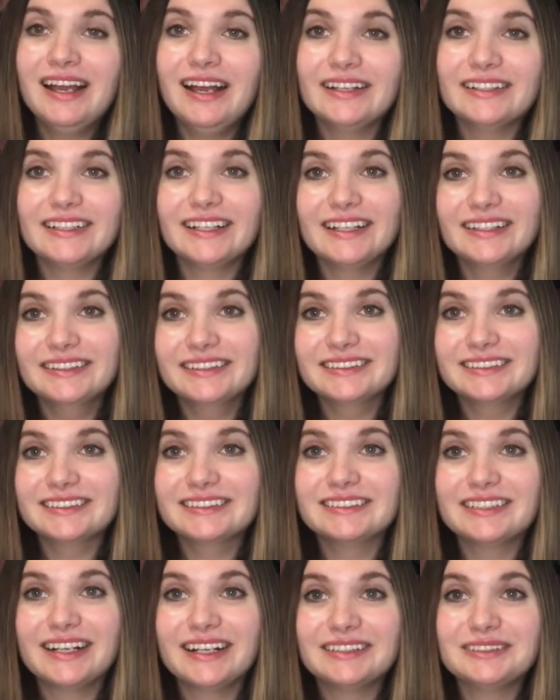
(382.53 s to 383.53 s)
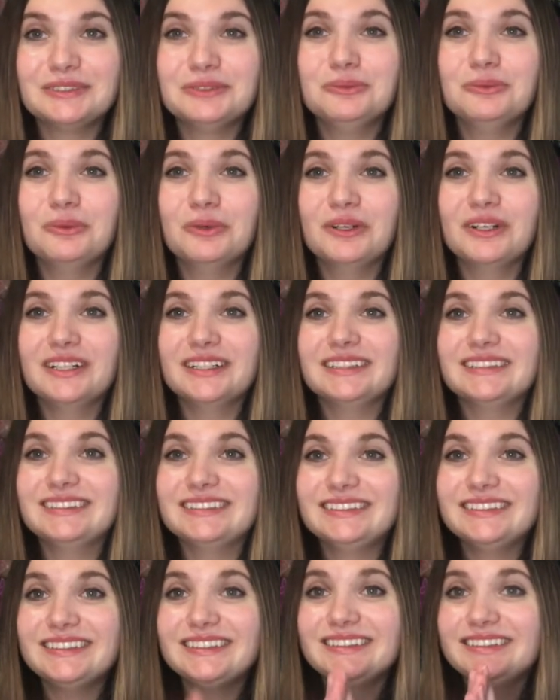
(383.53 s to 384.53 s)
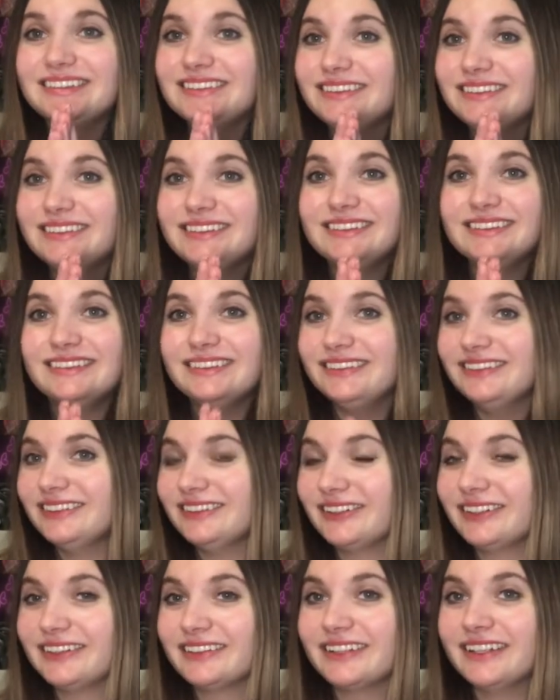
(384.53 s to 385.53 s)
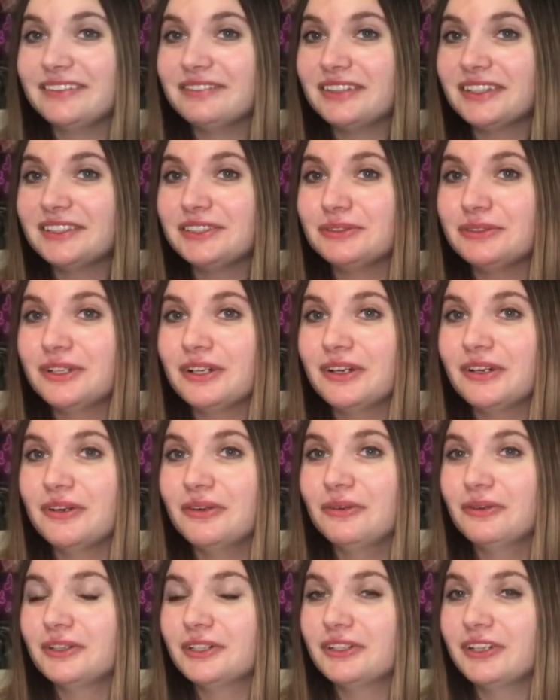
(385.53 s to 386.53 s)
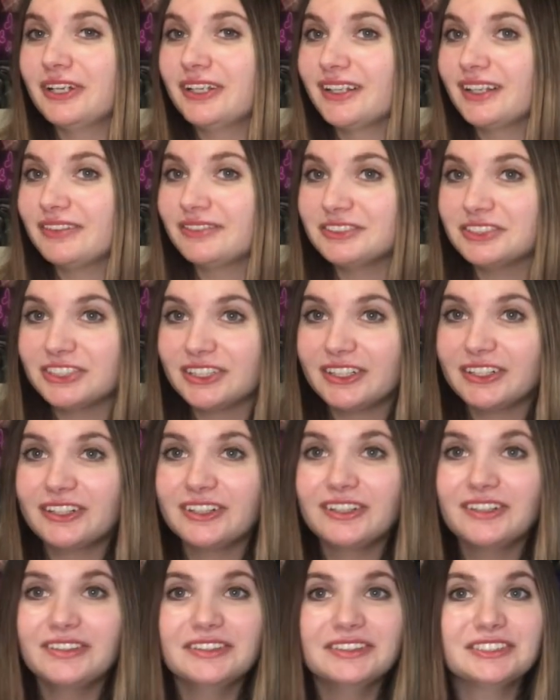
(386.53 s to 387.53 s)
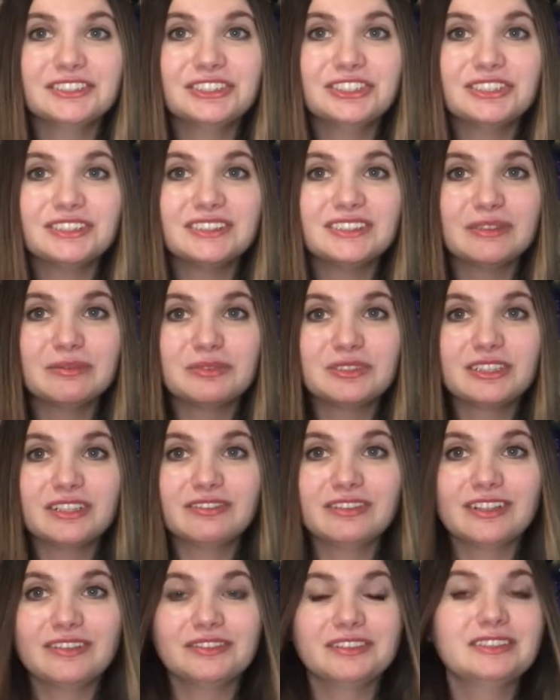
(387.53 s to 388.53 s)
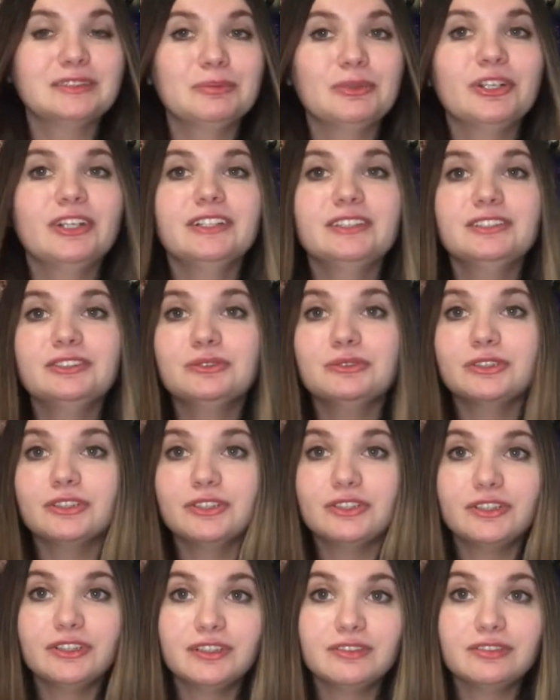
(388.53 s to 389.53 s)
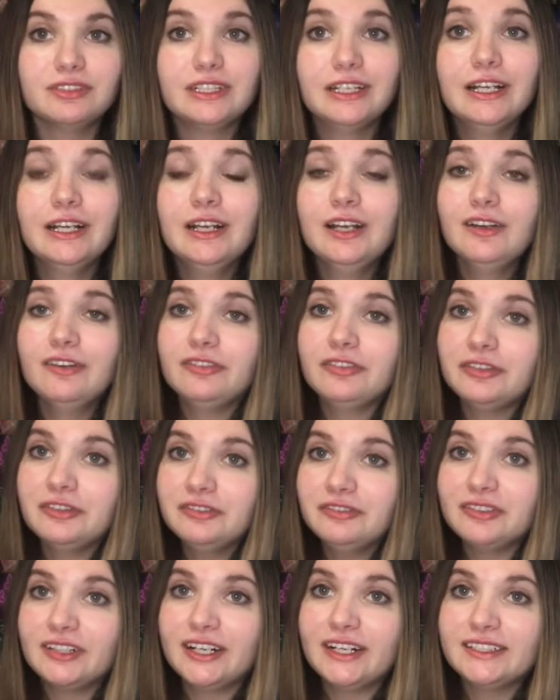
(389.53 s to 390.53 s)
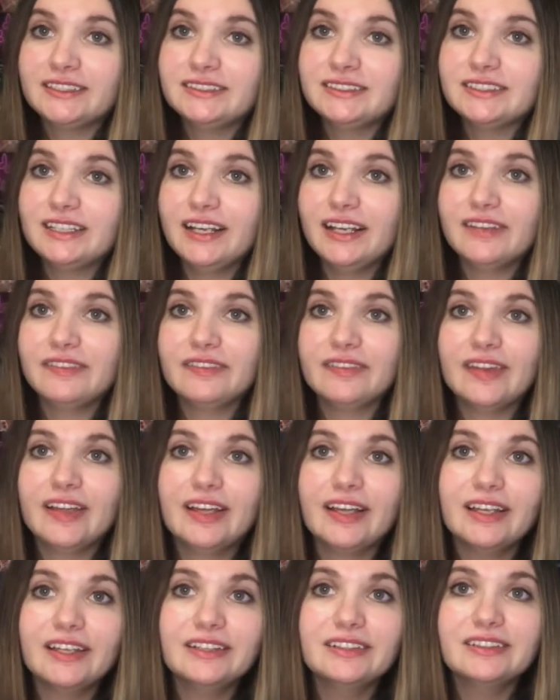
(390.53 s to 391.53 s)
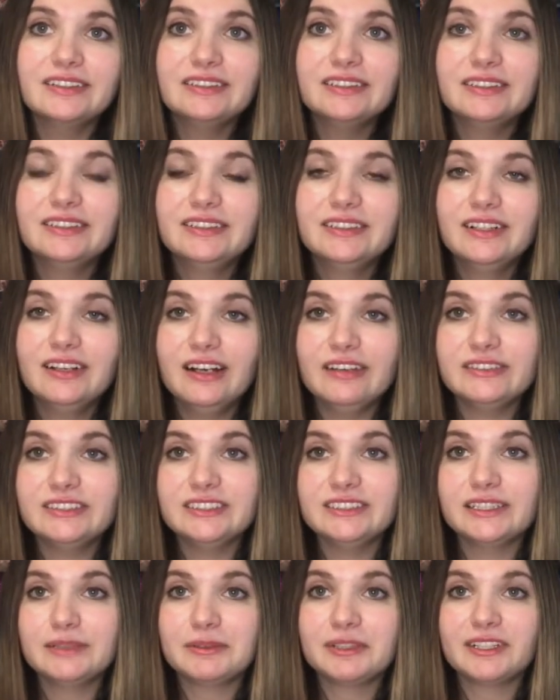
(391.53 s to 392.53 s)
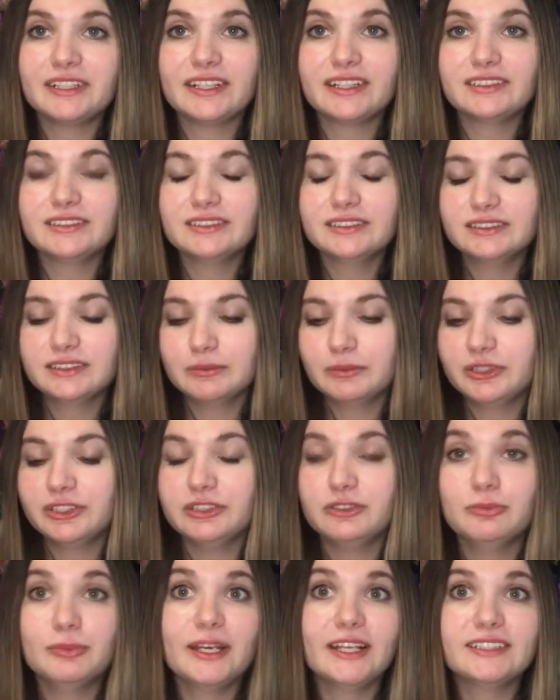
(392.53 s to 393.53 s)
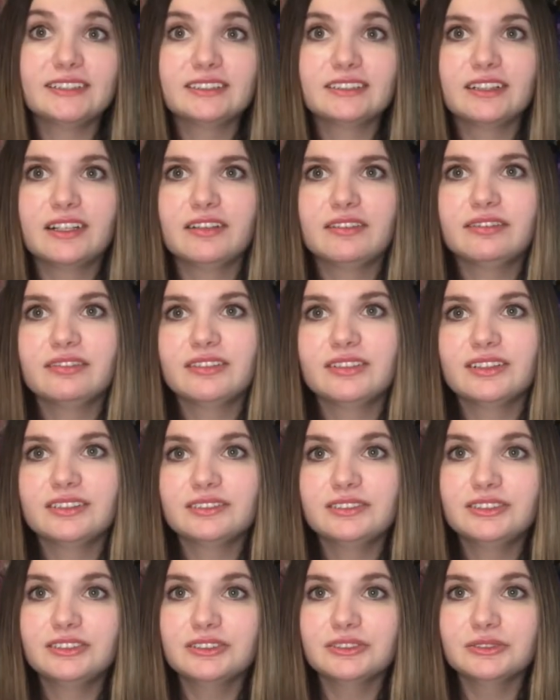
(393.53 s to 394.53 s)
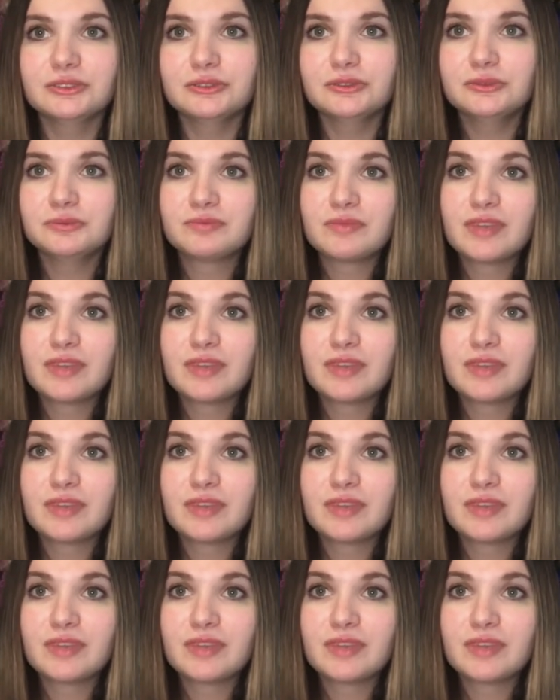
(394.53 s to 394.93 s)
Again, this is not towards Greek life at UO or Greek life in general. This is just some stuff I've experienced or heard of through friends. And then obviously I'm gonna get into some of the UMaine stuff too.